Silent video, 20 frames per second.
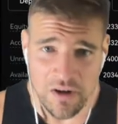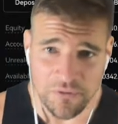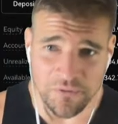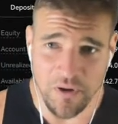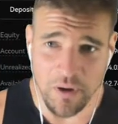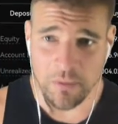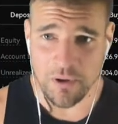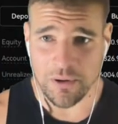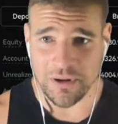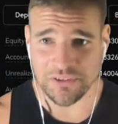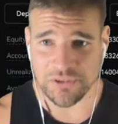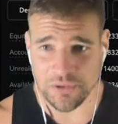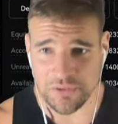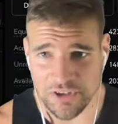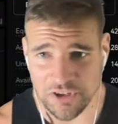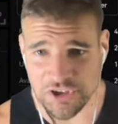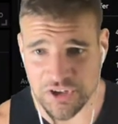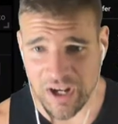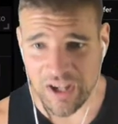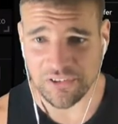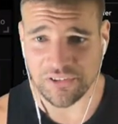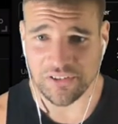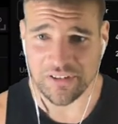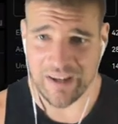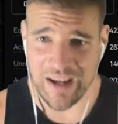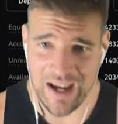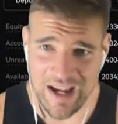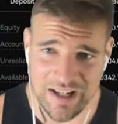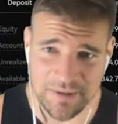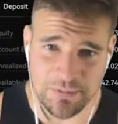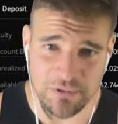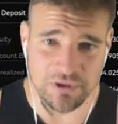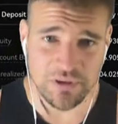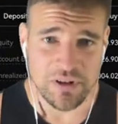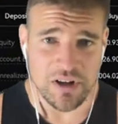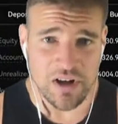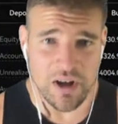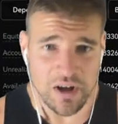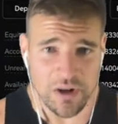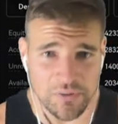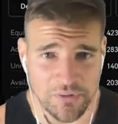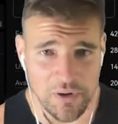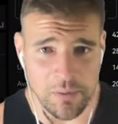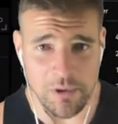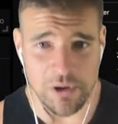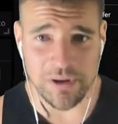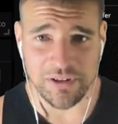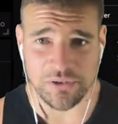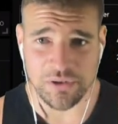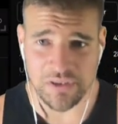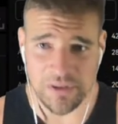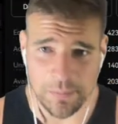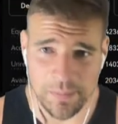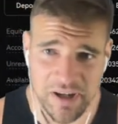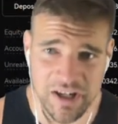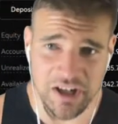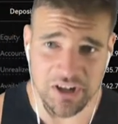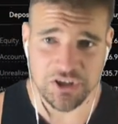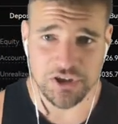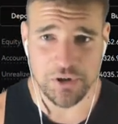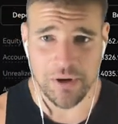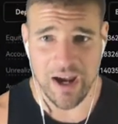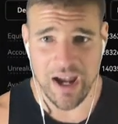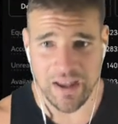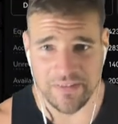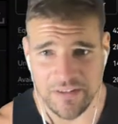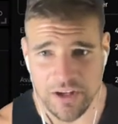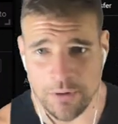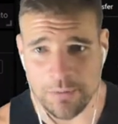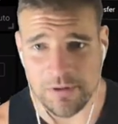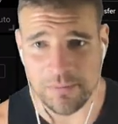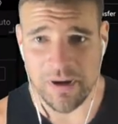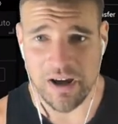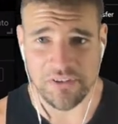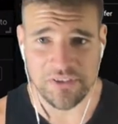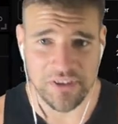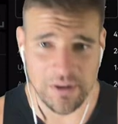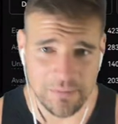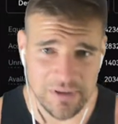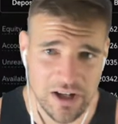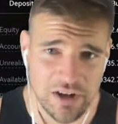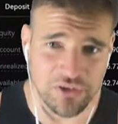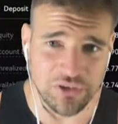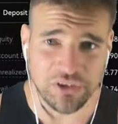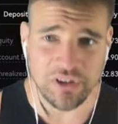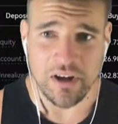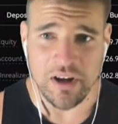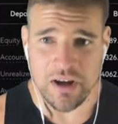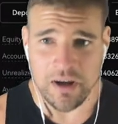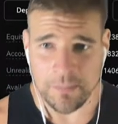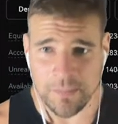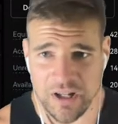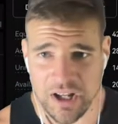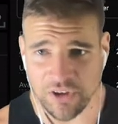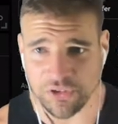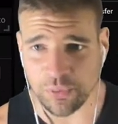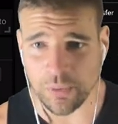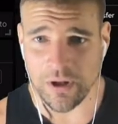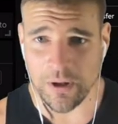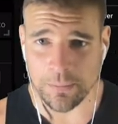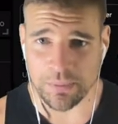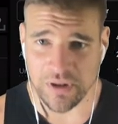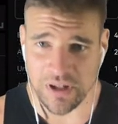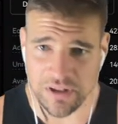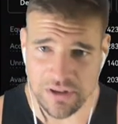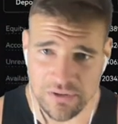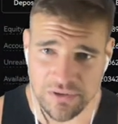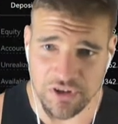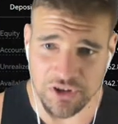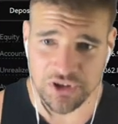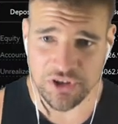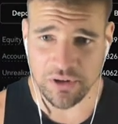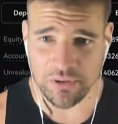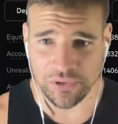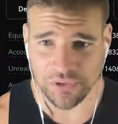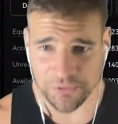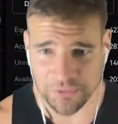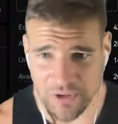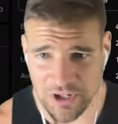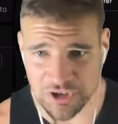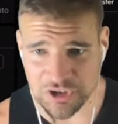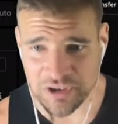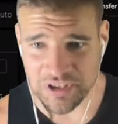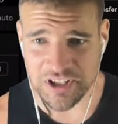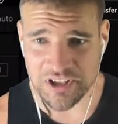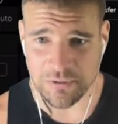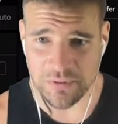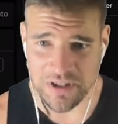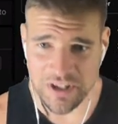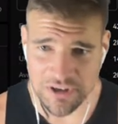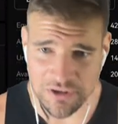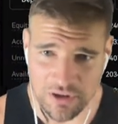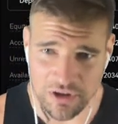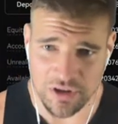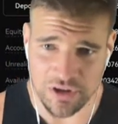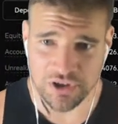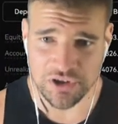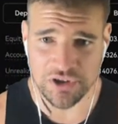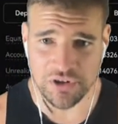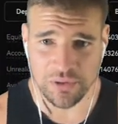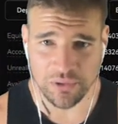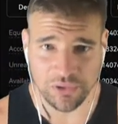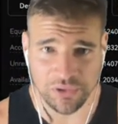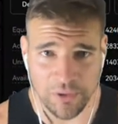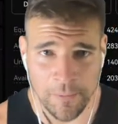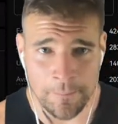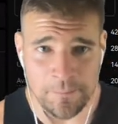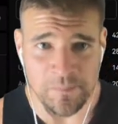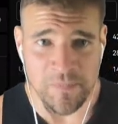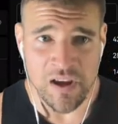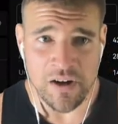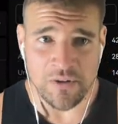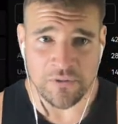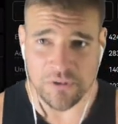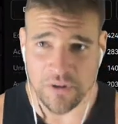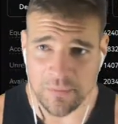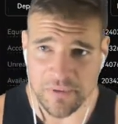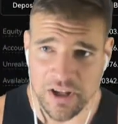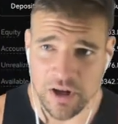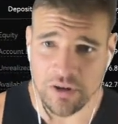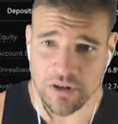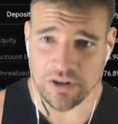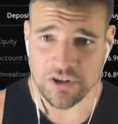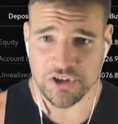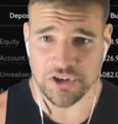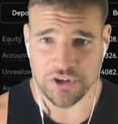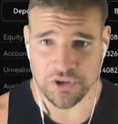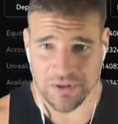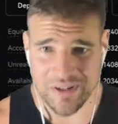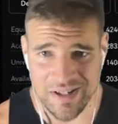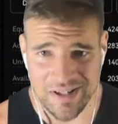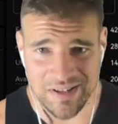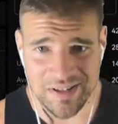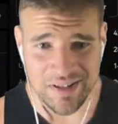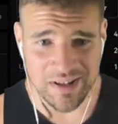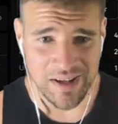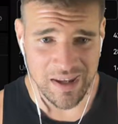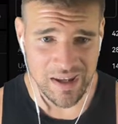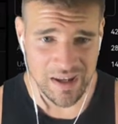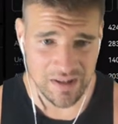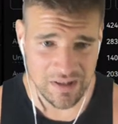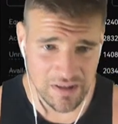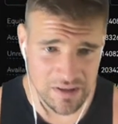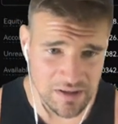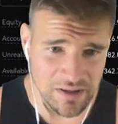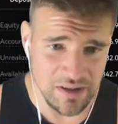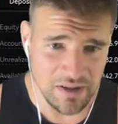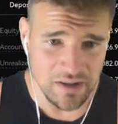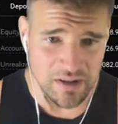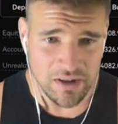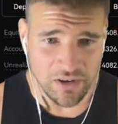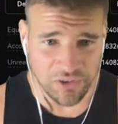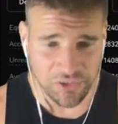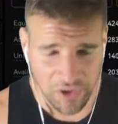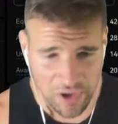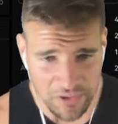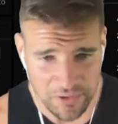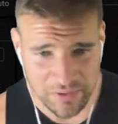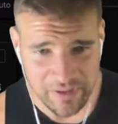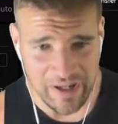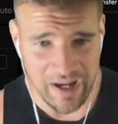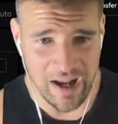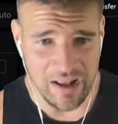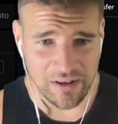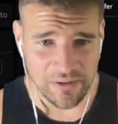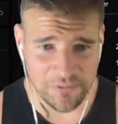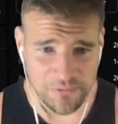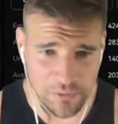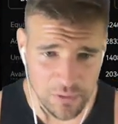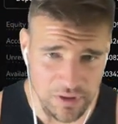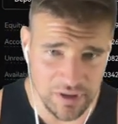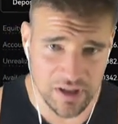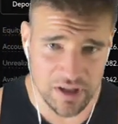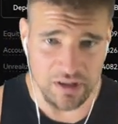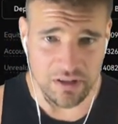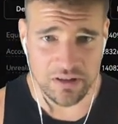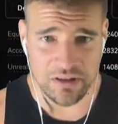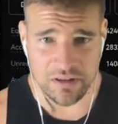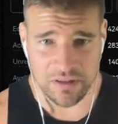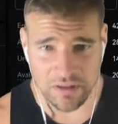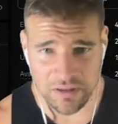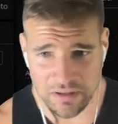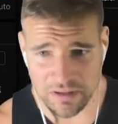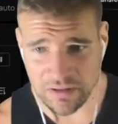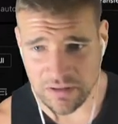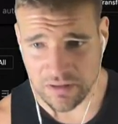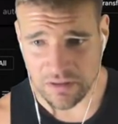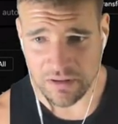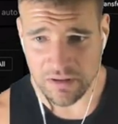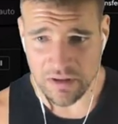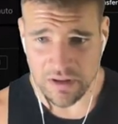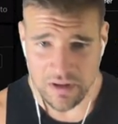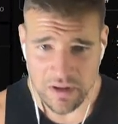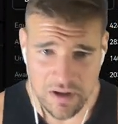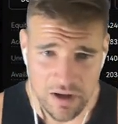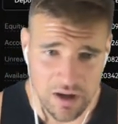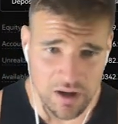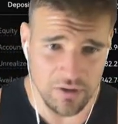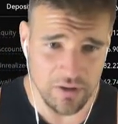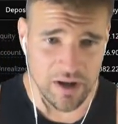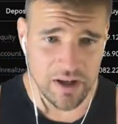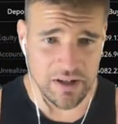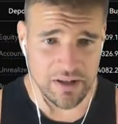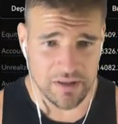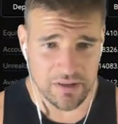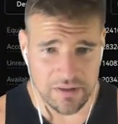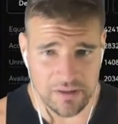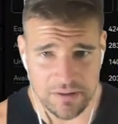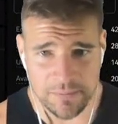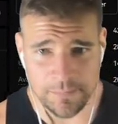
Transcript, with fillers: FOMO into the Jason Casper. FOMO into the Pikachu hat and the open mouth thumbnails, because we are bringing you the juice, freshly squeezed orange juice from the orange trees in Southern California. All right.